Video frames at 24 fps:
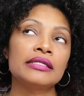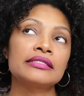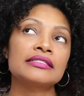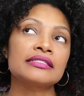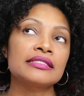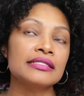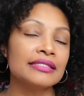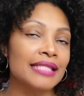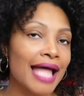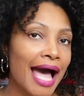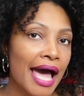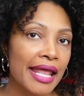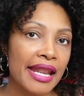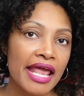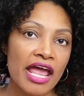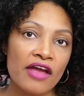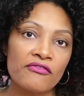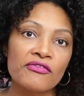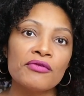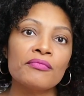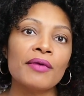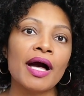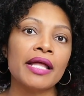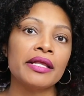It's not
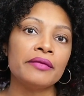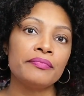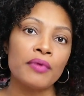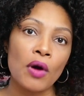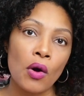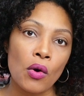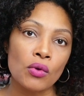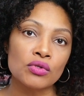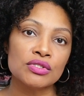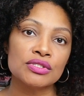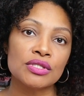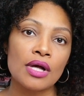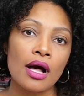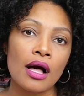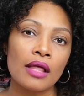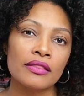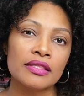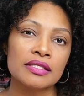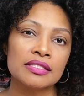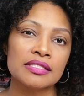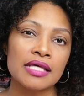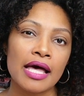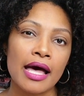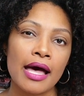everybody posts
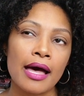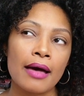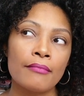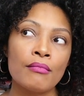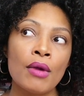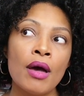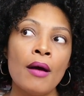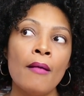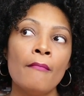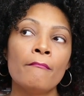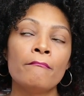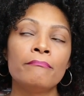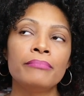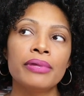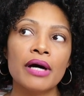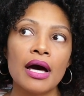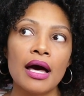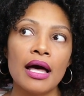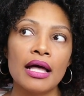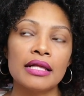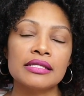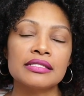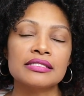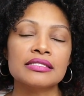all the time,
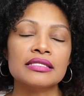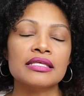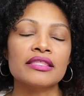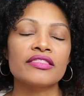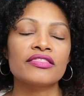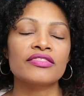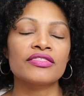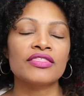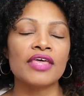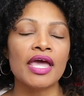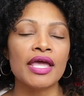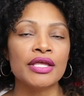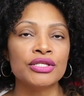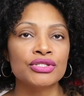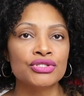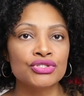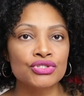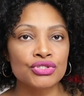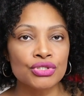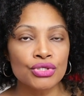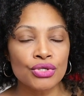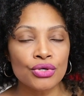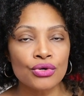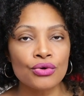but they
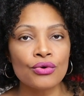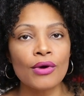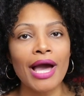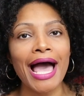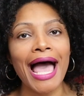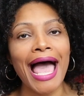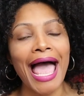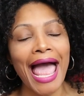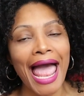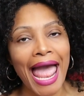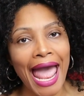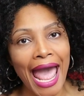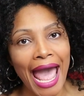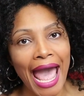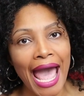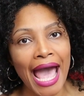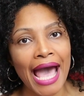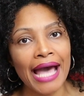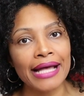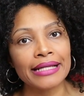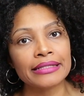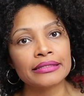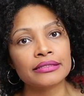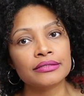do
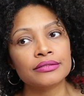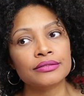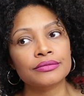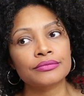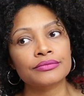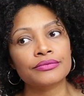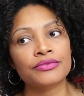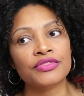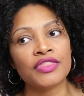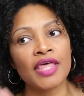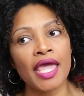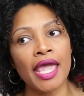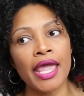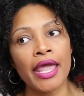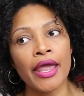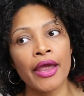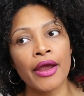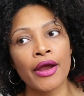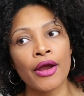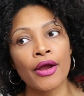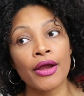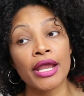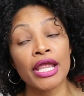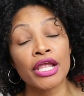add
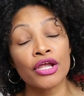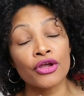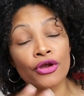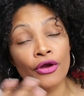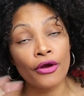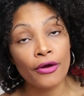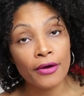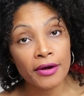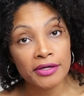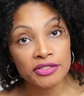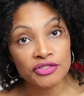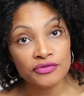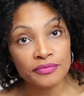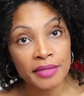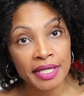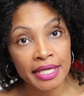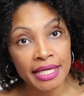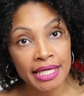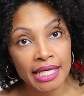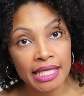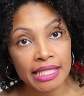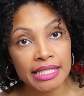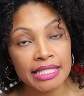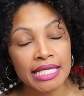their
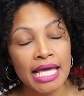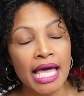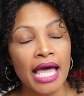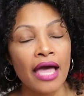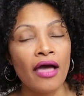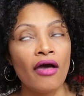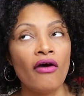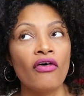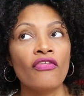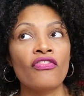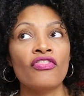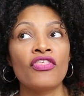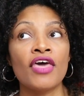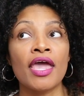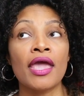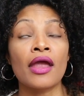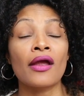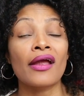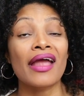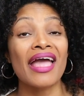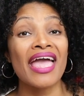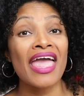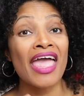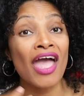encouragement,
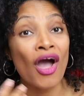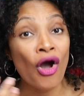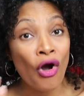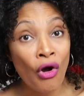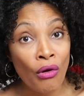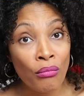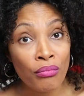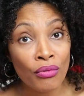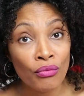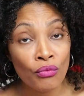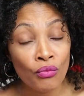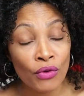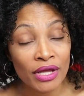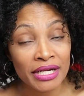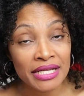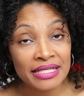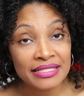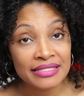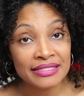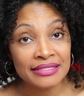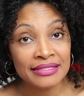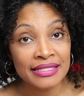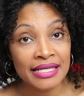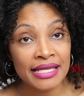their help when
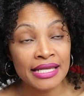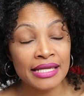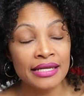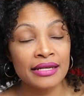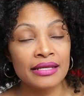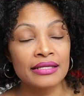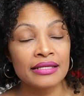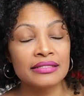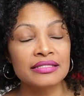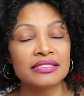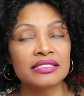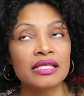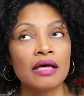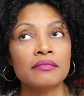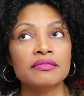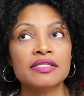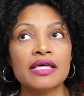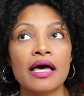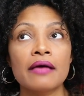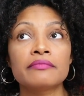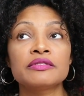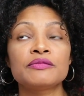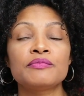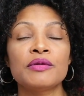it's needed.
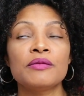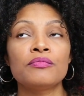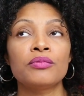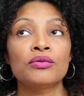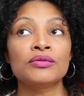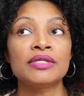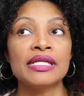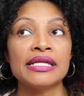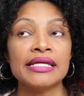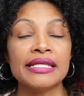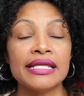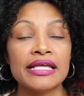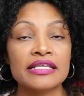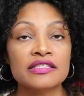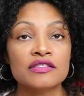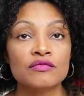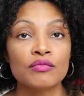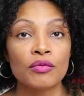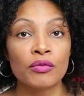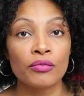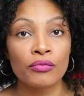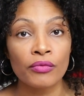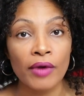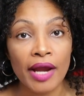Sometimes people need
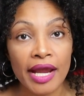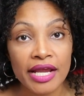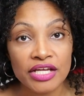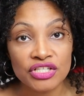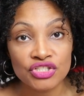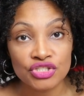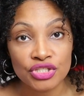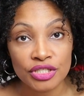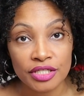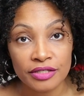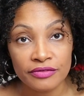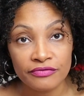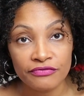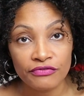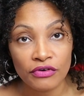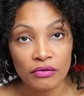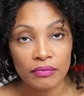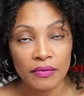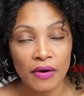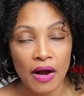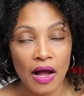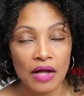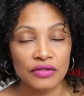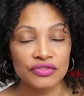inspiration
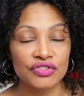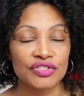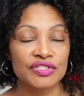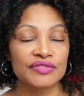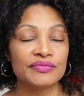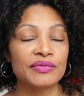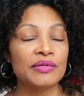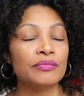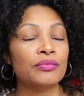for projects.